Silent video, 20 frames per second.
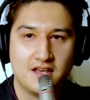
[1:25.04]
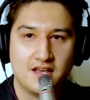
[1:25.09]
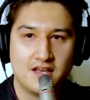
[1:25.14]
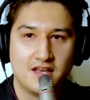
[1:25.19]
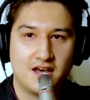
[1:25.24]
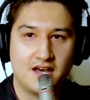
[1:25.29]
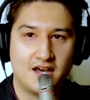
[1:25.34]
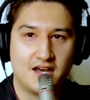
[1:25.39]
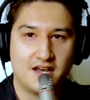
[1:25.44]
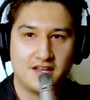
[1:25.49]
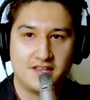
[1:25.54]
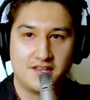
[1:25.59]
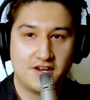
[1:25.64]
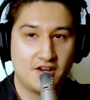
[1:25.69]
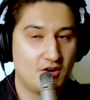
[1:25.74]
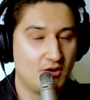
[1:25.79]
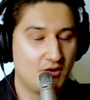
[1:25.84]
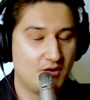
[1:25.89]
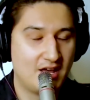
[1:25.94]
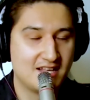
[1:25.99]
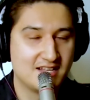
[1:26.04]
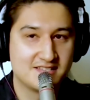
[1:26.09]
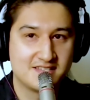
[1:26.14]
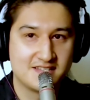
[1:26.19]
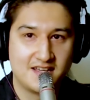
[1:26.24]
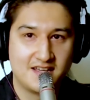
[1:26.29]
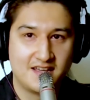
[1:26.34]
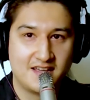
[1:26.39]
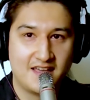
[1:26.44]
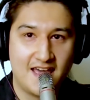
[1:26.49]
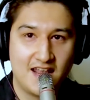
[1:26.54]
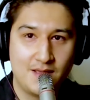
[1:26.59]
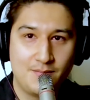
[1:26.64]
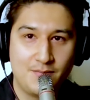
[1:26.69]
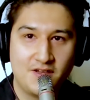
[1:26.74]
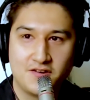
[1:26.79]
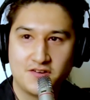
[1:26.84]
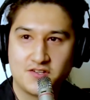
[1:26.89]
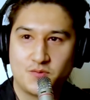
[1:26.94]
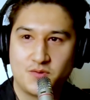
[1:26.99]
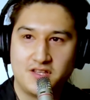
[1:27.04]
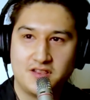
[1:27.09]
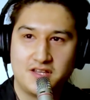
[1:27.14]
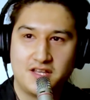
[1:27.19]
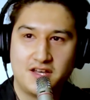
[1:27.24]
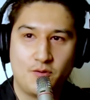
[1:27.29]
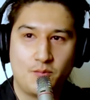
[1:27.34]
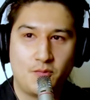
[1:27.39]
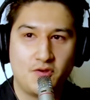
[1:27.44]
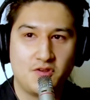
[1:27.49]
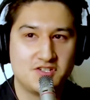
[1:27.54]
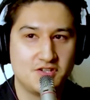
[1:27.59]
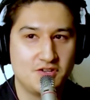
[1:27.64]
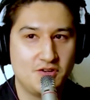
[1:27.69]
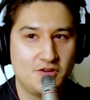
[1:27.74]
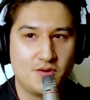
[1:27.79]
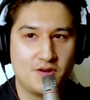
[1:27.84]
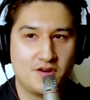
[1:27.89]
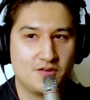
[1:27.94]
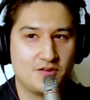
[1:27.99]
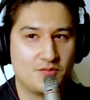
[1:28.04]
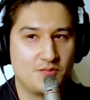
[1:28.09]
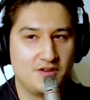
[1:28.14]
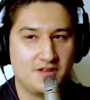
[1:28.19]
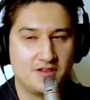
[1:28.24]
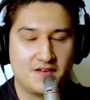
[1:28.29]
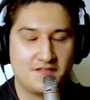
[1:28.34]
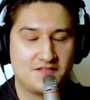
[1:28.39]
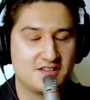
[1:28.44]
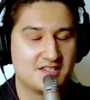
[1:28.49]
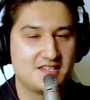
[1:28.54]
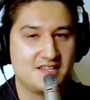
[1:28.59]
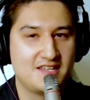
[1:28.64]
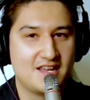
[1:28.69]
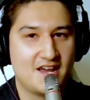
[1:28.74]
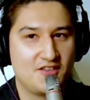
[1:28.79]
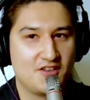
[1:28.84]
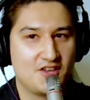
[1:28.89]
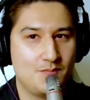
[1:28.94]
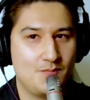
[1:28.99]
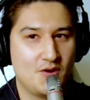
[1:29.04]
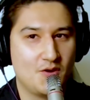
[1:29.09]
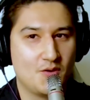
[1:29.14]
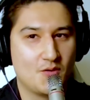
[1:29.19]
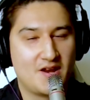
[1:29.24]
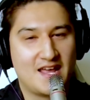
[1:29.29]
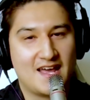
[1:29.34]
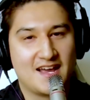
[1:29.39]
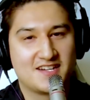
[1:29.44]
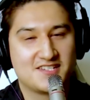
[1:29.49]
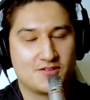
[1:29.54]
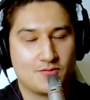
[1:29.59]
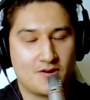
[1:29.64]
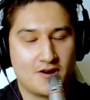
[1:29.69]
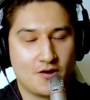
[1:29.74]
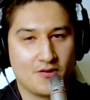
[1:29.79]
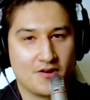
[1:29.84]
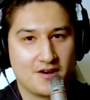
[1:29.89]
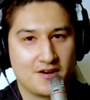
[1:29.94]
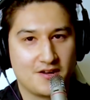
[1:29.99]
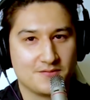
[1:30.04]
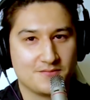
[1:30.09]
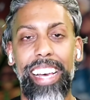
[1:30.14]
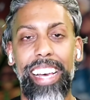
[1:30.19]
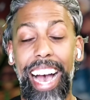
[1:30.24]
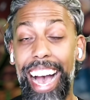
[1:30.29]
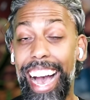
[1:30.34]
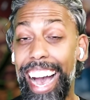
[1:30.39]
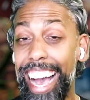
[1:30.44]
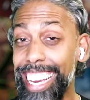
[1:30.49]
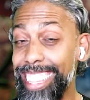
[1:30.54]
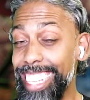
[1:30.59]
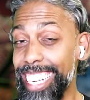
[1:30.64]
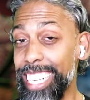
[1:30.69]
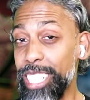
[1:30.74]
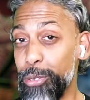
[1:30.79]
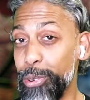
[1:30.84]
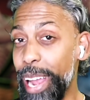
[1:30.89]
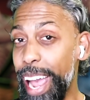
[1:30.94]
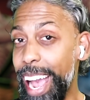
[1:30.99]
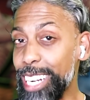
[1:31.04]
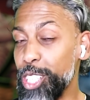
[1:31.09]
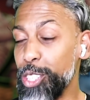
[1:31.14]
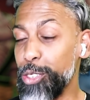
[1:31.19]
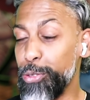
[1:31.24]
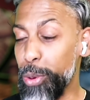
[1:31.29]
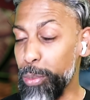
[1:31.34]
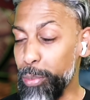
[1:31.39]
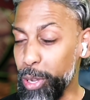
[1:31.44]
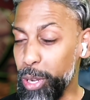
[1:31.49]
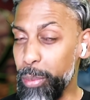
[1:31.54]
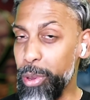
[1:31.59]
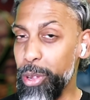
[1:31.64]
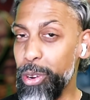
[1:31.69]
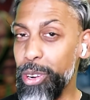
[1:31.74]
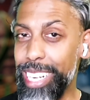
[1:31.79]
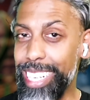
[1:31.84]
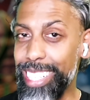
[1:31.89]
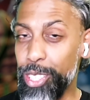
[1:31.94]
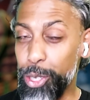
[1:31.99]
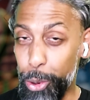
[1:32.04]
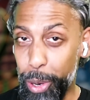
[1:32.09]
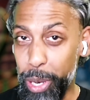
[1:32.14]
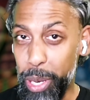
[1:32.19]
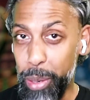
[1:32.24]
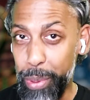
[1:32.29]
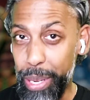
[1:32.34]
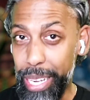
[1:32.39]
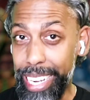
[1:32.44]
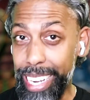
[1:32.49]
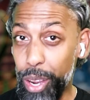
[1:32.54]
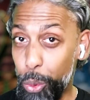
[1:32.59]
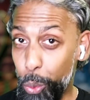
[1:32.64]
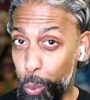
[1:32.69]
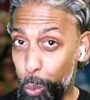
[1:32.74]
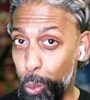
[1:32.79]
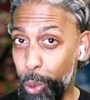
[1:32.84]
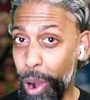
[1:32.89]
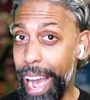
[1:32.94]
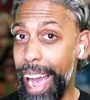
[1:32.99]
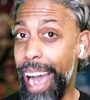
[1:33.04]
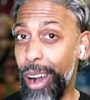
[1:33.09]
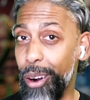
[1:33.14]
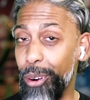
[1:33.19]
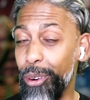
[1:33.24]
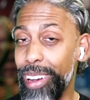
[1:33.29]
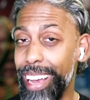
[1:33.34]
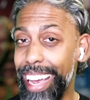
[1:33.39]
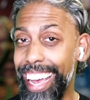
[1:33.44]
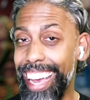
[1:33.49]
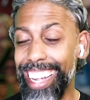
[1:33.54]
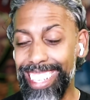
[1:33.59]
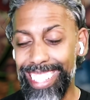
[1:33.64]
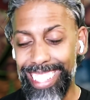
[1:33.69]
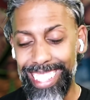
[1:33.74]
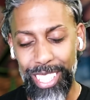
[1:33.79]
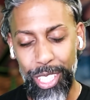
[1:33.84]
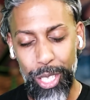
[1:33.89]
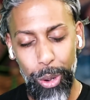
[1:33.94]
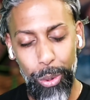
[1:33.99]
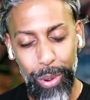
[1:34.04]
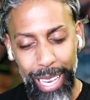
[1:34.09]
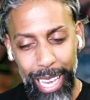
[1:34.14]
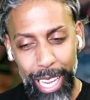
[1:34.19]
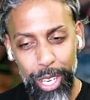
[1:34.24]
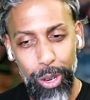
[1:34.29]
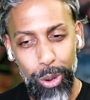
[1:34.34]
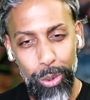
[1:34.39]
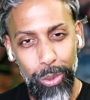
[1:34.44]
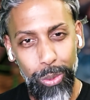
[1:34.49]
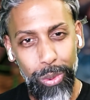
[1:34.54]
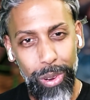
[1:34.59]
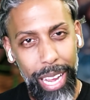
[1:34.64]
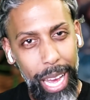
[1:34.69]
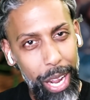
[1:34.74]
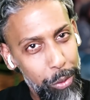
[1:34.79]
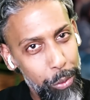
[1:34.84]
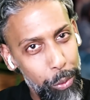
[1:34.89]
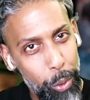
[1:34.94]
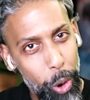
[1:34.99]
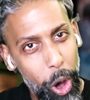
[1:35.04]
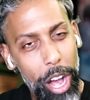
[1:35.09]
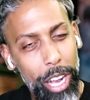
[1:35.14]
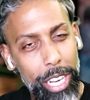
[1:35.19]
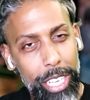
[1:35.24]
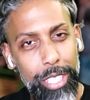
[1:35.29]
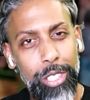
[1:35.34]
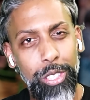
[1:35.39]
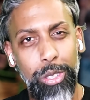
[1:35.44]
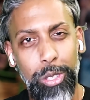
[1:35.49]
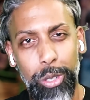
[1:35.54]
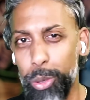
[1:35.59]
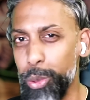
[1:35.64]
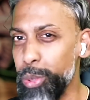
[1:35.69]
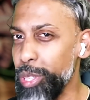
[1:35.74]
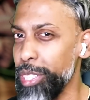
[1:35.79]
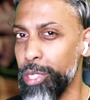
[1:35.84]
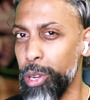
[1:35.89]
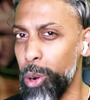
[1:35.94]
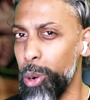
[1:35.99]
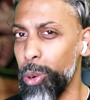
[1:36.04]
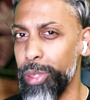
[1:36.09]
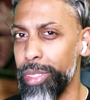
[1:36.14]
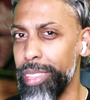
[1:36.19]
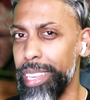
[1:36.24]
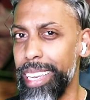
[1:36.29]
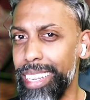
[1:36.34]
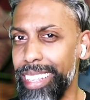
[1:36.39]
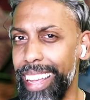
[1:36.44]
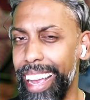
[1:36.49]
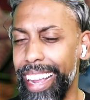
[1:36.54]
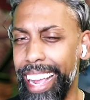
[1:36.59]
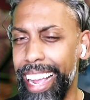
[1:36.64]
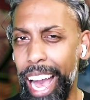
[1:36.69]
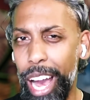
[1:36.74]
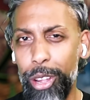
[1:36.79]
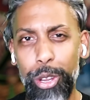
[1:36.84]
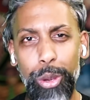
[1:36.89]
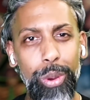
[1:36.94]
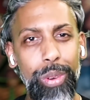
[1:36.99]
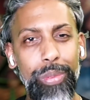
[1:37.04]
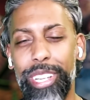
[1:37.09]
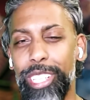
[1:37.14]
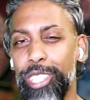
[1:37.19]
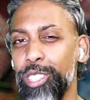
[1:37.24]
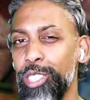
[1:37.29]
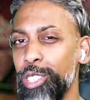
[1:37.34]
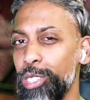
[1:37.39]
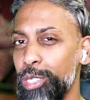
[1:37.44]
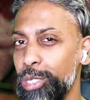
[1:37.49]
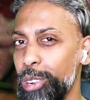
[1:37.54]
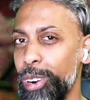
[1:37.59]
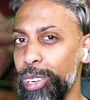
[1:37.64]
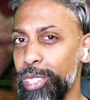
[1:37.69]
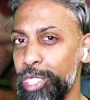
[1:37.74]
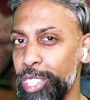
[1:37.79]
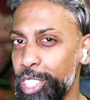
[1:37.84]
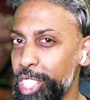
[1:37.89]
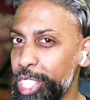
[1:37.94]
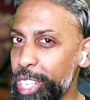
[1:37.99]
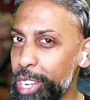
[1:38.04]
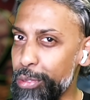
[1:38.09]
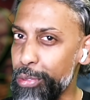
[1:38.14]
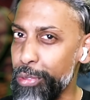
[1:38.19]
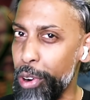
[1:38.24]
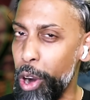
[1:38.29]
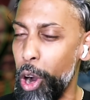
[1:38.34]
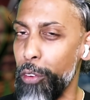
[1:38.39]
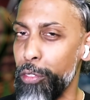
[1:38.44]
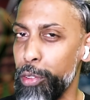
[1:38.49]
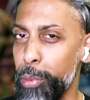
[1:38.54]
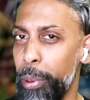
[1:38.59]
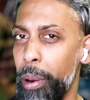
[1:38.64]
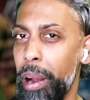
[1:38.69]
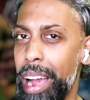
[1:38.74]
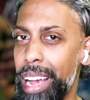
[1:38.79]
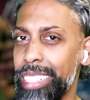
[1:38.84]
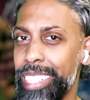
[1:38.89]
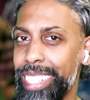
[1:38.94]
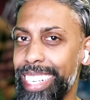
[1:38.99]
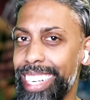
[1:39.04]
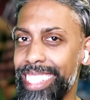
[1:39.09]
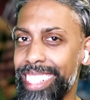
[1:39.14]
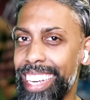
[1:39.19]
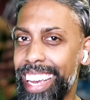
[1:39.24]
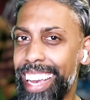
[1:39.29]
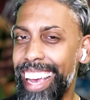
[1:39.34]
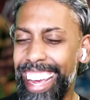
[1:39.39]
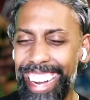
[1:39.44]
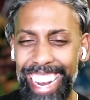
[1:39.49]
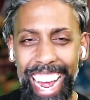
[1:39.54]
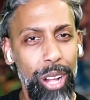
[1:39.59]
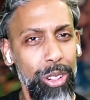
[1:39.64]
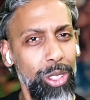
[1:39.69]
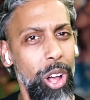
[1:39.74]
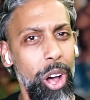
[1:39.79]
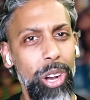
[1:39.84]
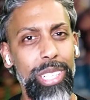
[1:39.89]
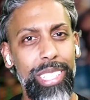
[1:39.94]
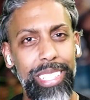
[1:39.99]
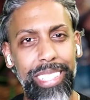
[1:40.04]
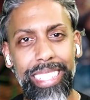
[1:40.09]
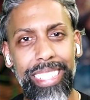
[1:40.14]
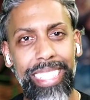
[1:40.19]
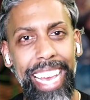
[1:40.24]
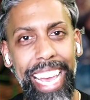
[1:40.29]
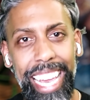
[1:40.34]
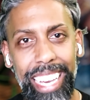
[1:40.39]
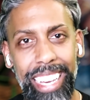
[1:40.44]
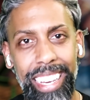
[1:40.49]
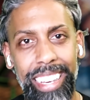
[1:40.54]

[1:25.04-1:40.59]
As animators, we love what we do, and we love to see how the community reacts to our work. I think the reaction from the community is going to be wow. And so can you kind of walk us through this whole thing? Like, how do you even start such an involved process, and how long does it take?